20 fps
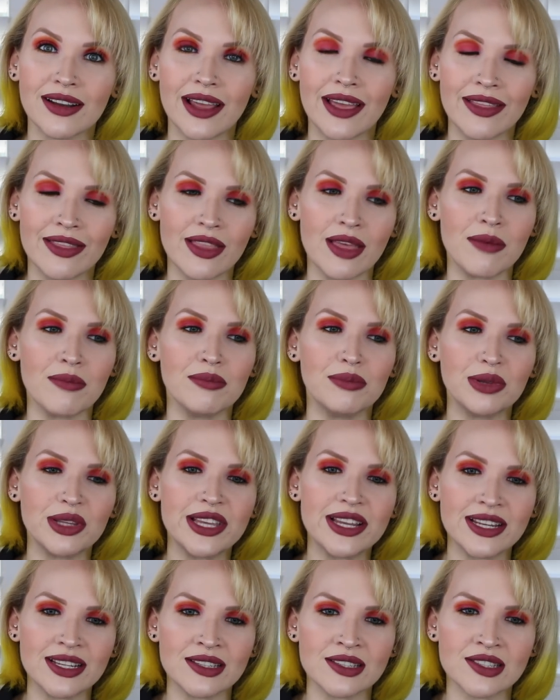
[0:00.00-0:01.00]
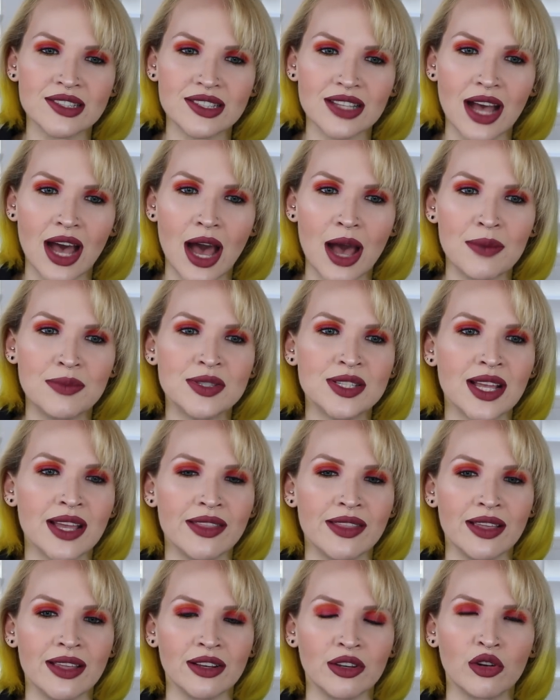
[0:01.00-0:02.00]
And then bleeding stops, and
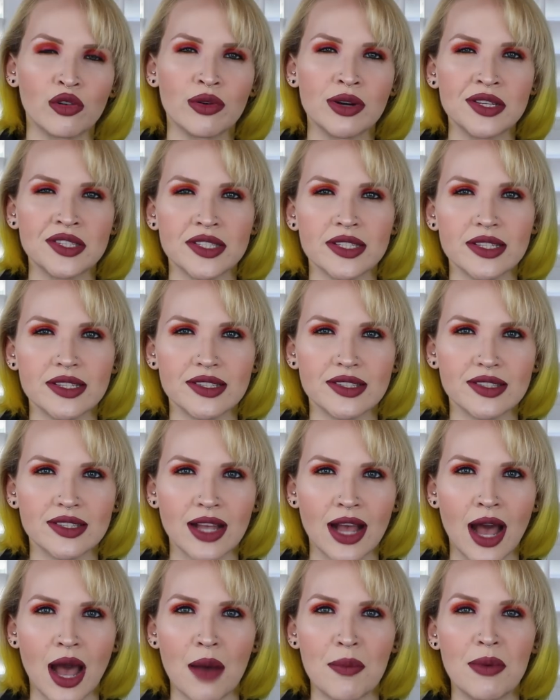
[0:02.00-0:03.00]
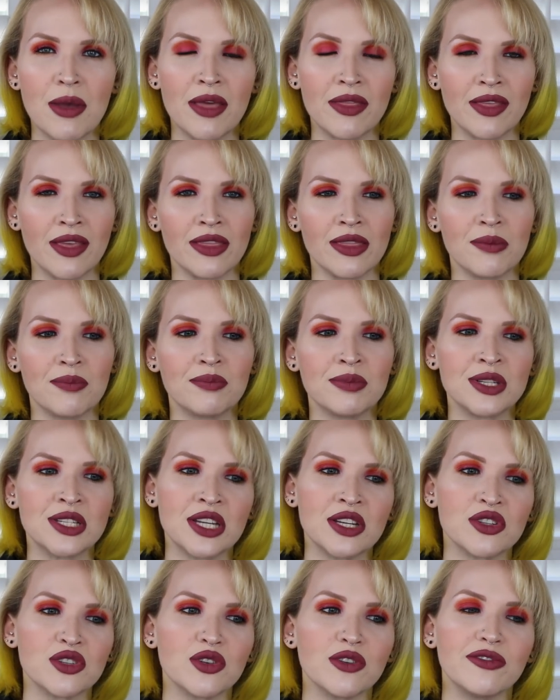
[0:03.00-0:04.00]
then crusty stop, and then the
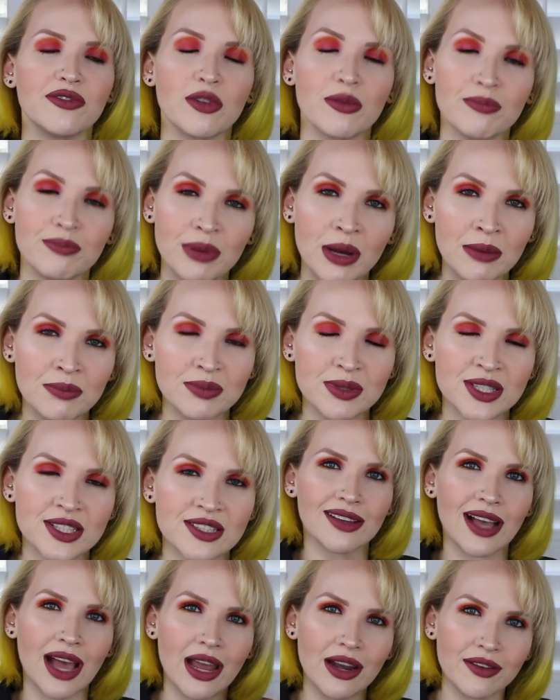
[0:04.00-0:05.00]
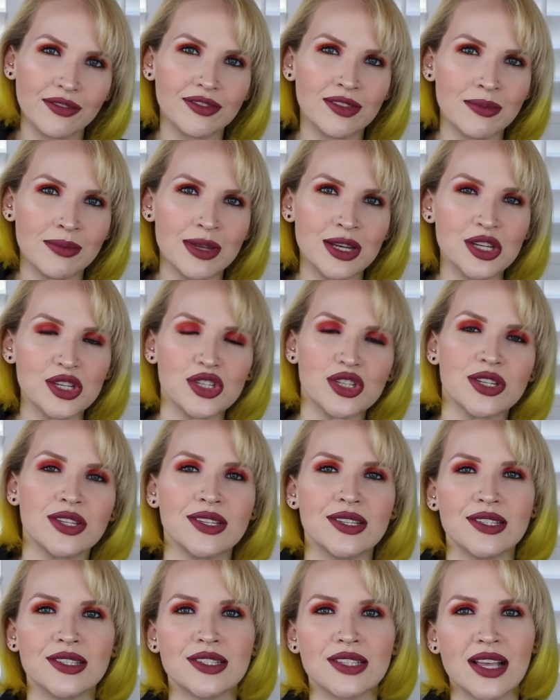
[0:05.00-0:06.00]
potential for bumps kind of
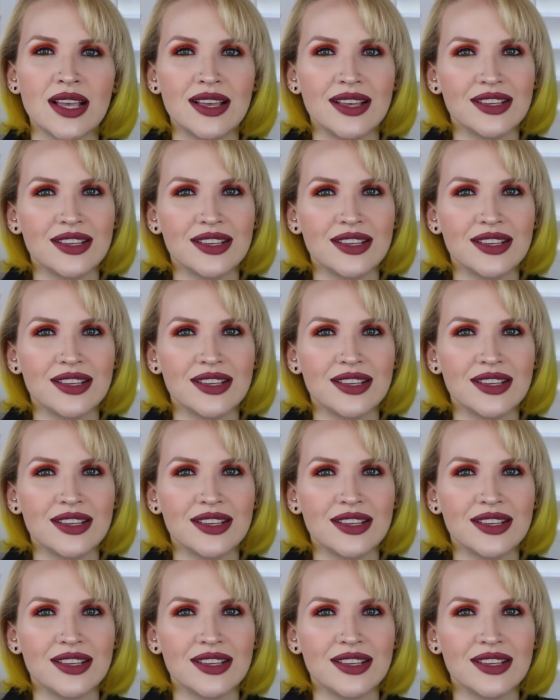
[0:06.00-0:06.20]
diminishes.